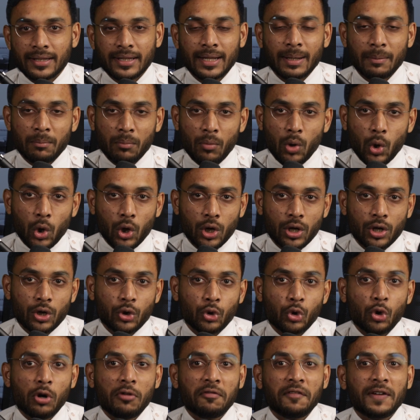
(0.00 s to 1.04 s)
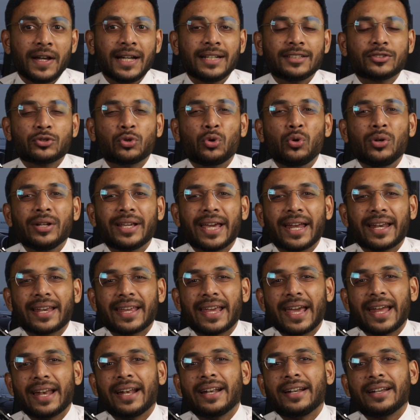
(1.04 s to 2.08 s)
nothing more. No flight school
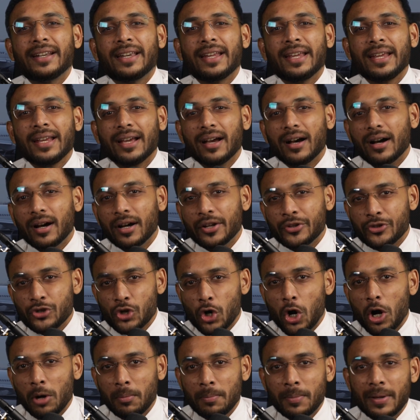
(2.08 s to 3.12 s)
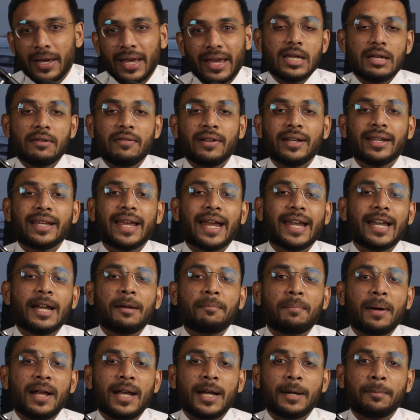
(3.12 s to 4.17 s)
can guarantee a job. Even
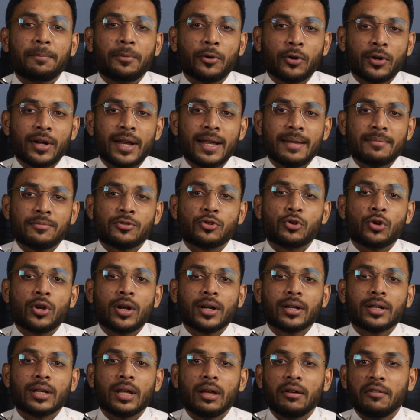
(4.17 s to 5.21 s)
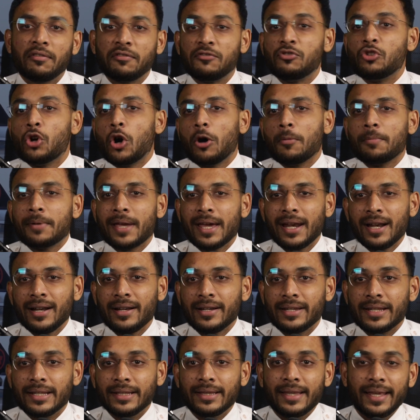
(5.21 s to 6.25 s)
cadet pilot programs do not give job
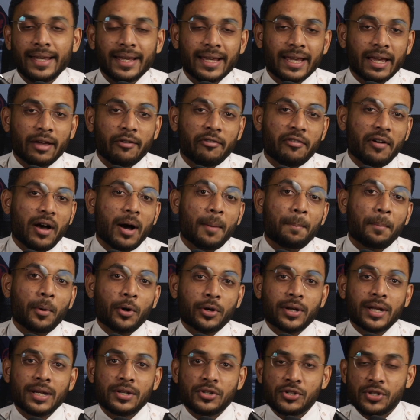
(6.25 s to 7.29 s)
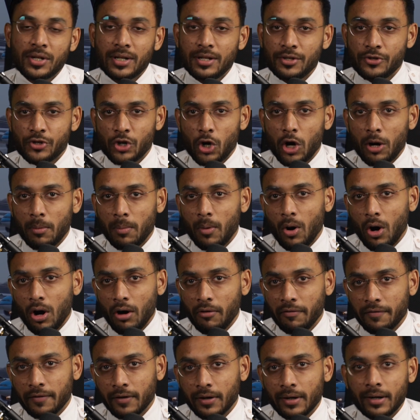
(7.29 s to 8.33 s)
guarantee. They give a potential job
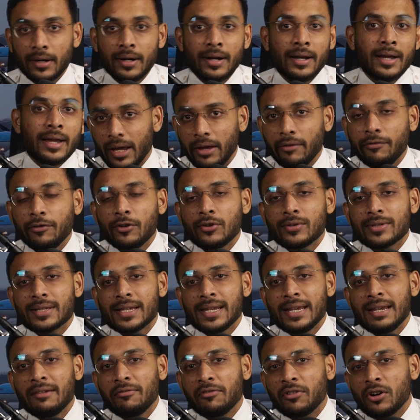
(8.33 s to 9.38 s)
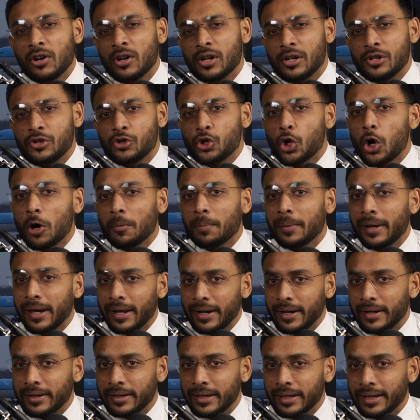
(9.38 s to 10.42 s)
offer. If you see word job
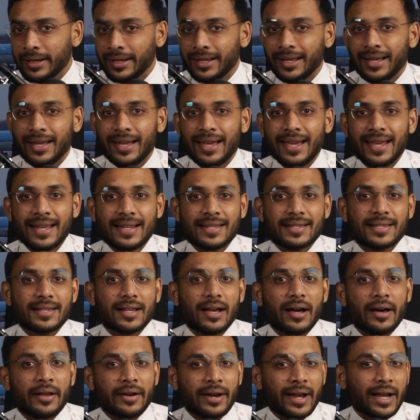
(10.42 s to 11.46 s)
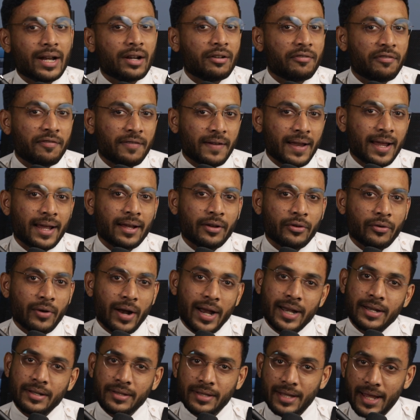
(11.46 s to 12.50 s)
guarantee, it's a red flag
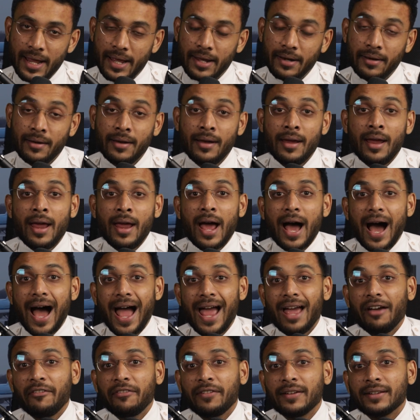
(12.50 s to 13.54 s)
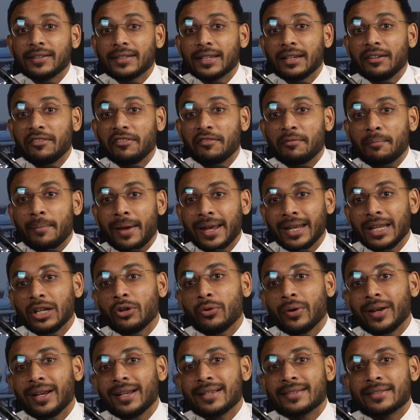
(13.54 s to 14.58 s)
right there. I have received many
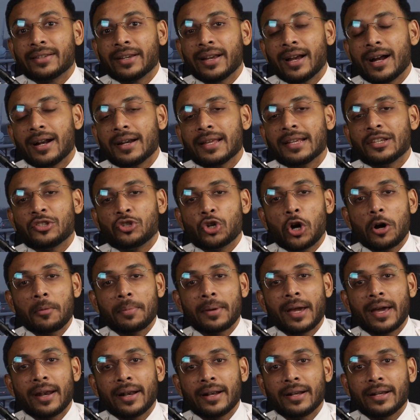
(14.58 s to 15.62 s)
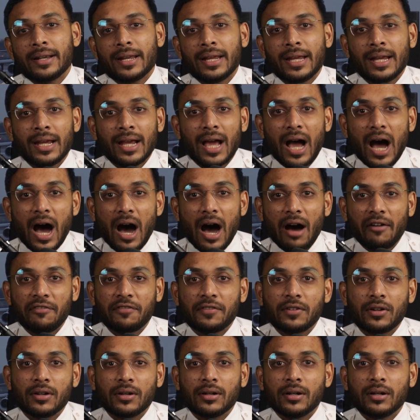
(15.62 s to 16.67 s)
queries regarding job guarantee
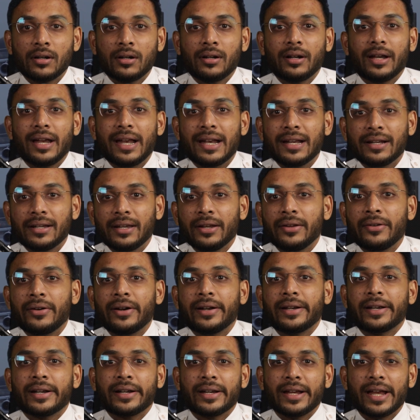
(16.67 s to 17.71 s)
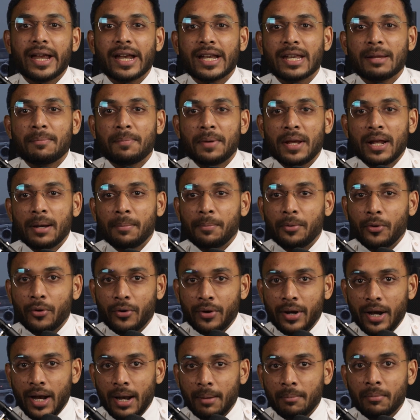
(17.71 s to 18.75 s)
after integrated ETPL
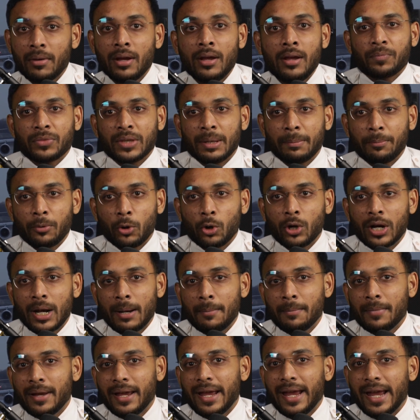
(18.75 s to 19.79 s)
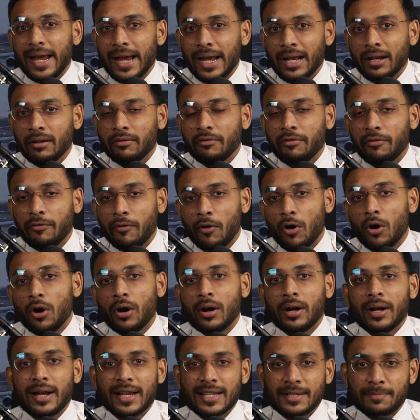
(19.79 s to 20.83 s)
program. The program aimed
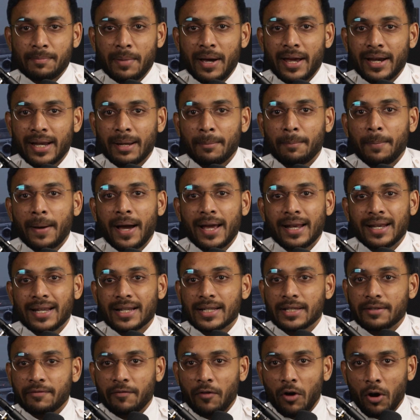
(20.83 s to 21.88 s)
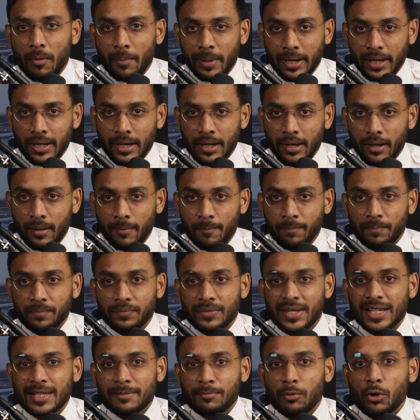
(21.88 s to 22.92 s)
for aspiring pilots from India.
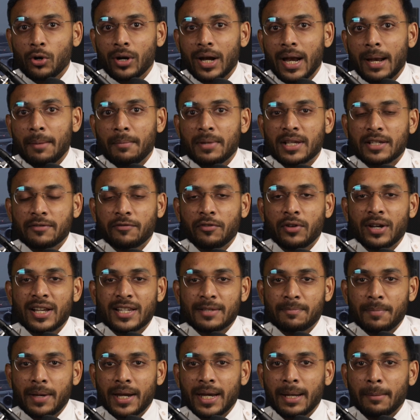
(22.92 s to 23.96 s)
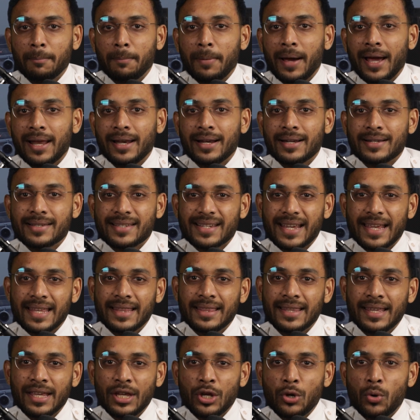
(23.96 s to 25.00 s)
This program is for aspiring pilots
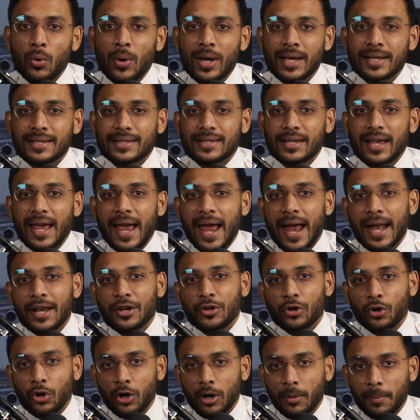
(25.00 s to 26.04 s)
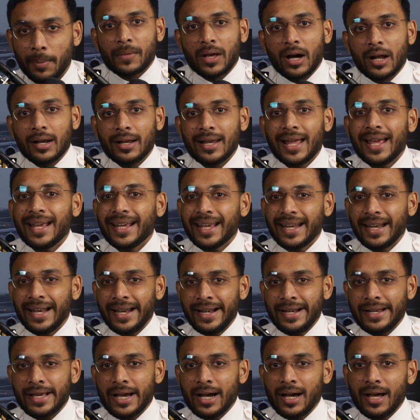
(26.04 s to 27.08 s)
in the US and Europe. Unlike in
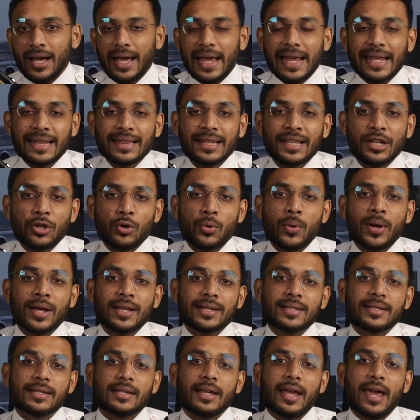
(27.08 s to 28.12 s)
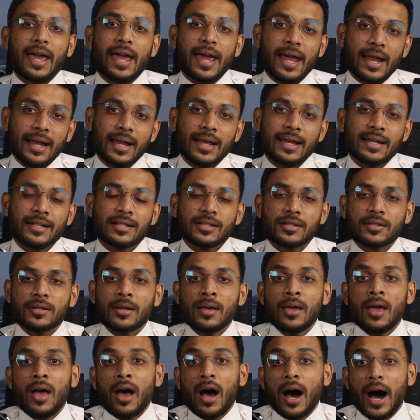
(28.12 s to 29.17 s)
India, in the US, airlines
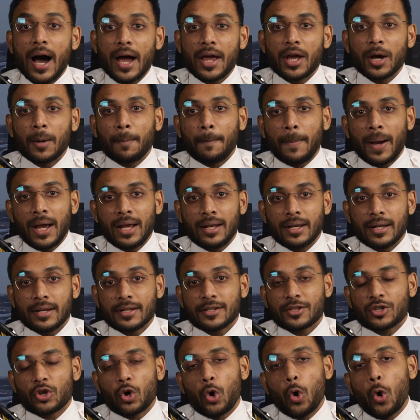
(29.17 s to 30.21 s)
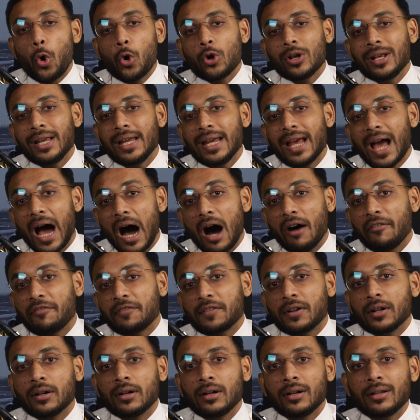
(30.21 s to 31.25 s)
hire pilots only
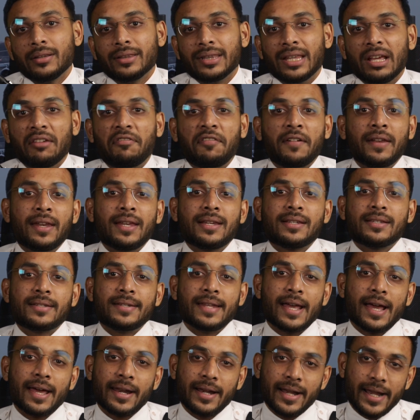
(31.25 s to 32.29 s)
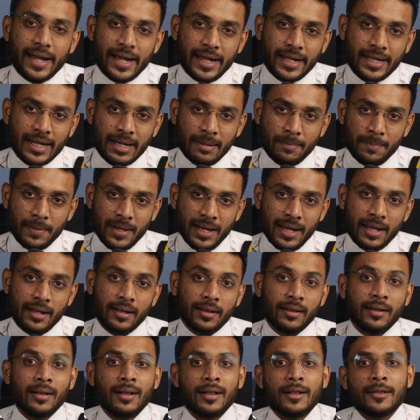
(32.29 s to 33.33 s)
after they finish their
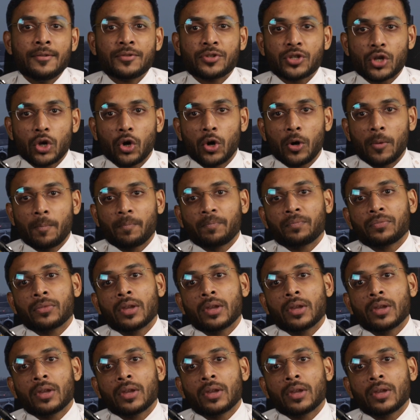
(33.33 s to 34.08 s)
ETPL. So,